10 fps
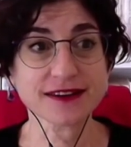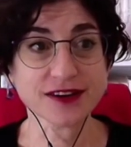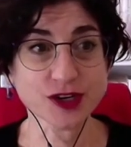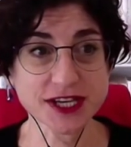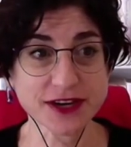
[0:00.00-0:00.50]

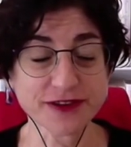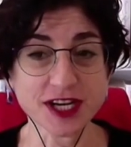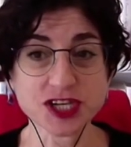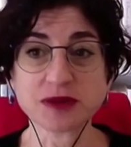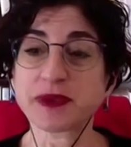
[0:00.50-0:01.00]
good
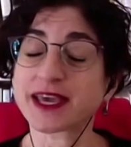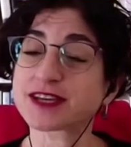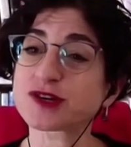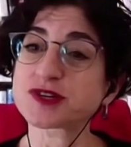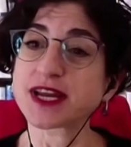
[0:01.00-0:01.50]
definition, because
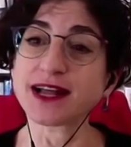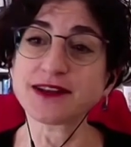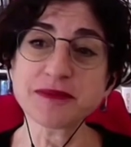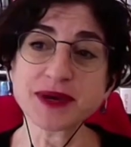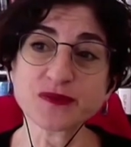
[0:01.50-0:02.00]
there's an
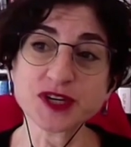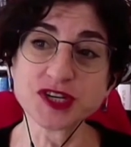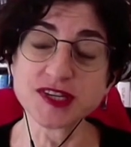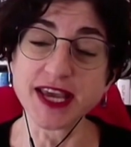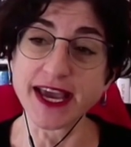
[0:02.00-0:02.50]
element which
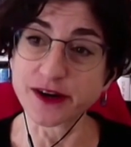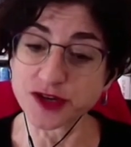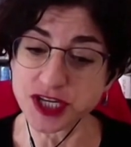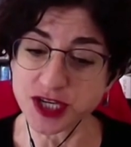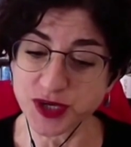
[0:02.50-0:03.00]
is the
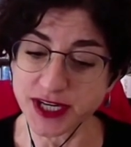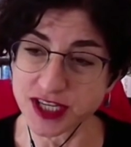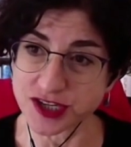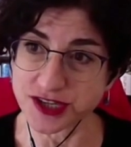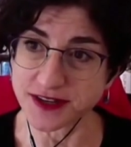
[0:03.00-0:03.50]
energy
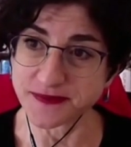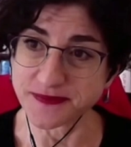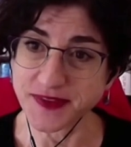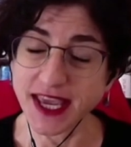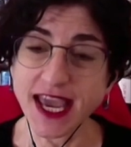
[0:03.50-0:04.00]
transition,
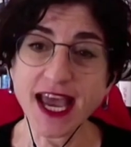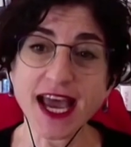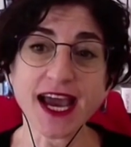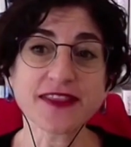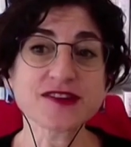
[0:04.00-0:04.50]

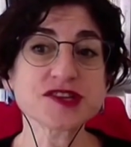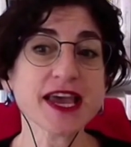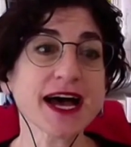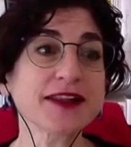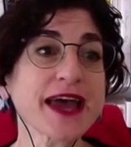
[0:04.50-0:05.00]
and there's
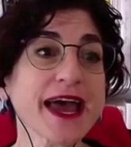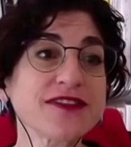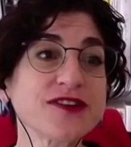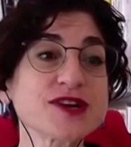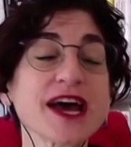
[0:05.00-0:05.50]

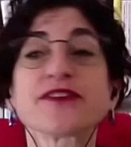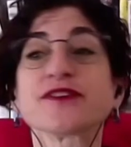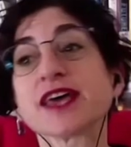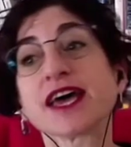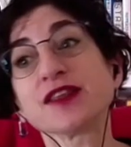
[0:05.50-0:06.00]

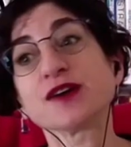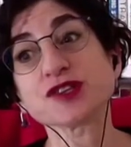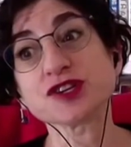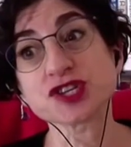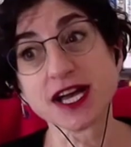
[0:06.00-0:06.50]

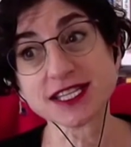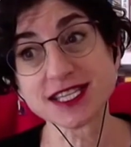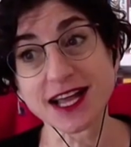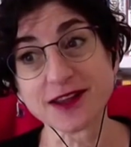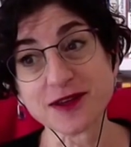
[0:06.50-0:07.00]
the
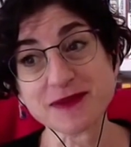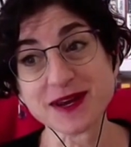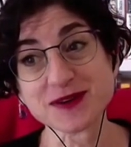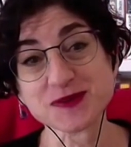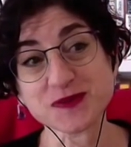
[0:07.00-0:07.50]
just
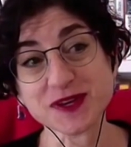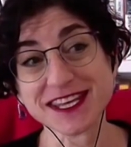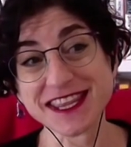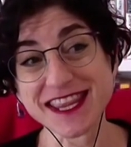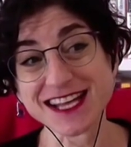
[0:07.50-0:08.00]
element
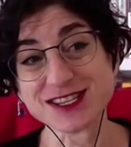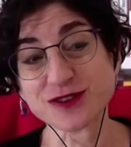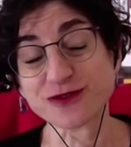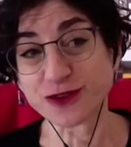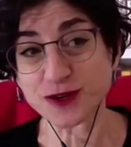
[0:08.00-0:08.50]
within that. So
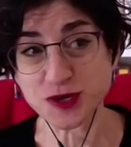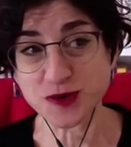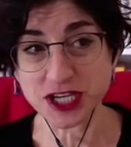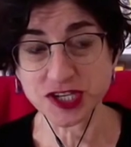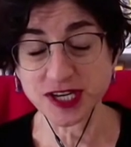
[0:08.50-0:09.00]
the first
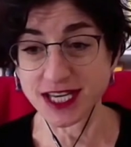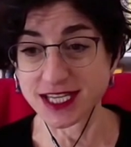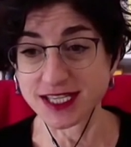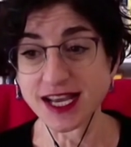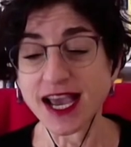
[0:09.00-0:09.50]
question
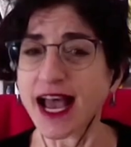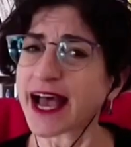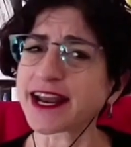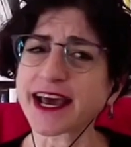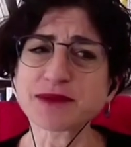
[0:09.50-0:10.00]
is,
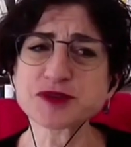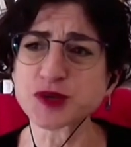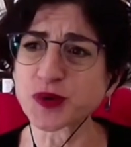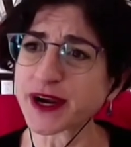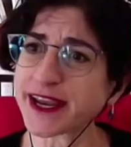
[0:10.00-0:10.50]
and I'm
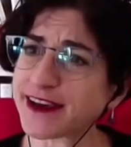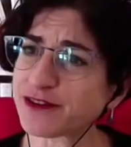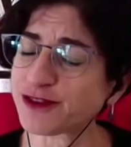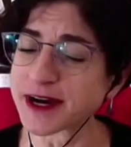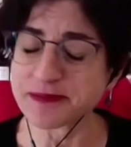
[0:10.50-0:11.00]
sorry
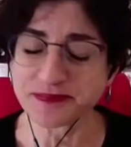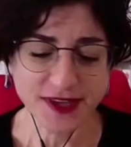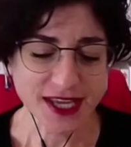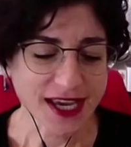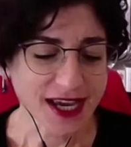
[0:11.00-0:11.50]
if
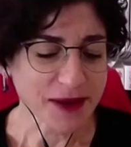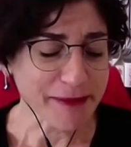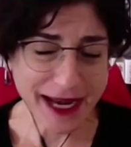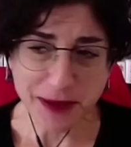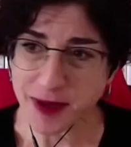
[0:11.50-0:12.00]

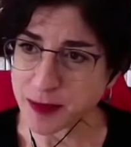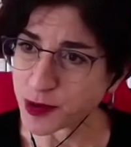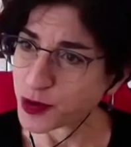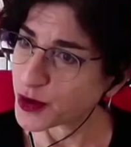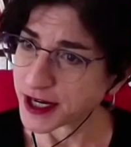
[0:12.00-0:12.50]
many
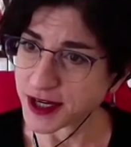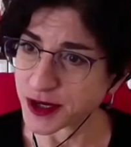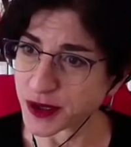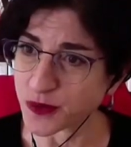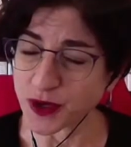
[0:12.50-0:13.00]
people who are
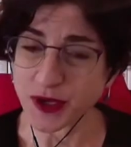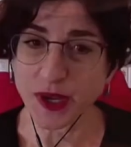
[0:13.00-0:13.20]
here will